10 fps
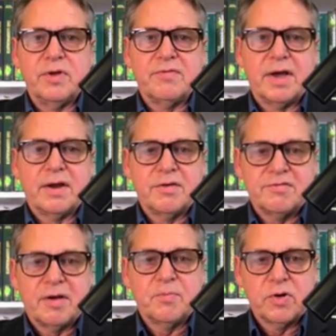we've got a
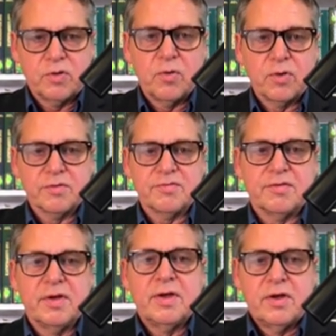separate
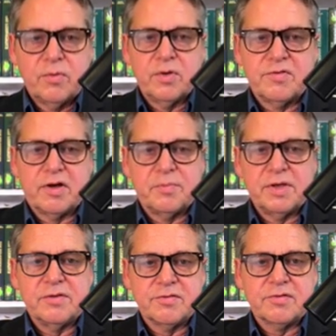course which I'll
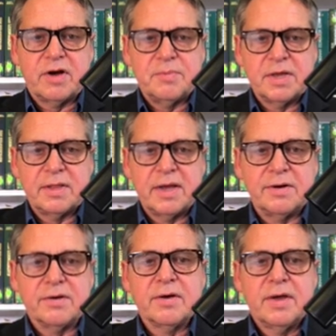be describing
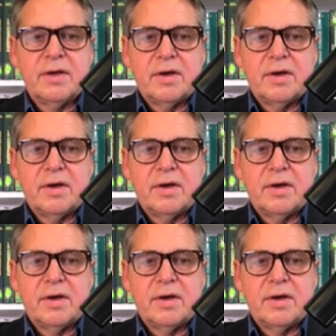later,